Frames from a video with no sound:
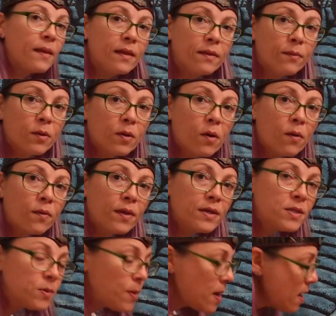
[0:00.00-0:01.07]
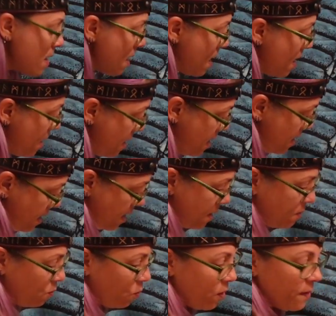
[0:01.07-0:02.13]
that will go this way
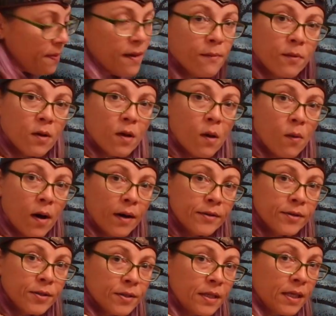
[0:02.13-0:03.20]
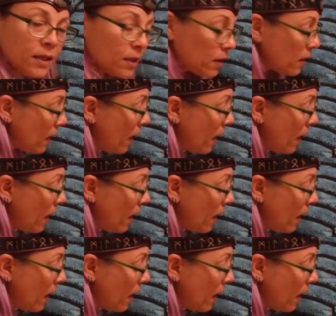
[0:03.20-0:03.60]
and one that will go underneath.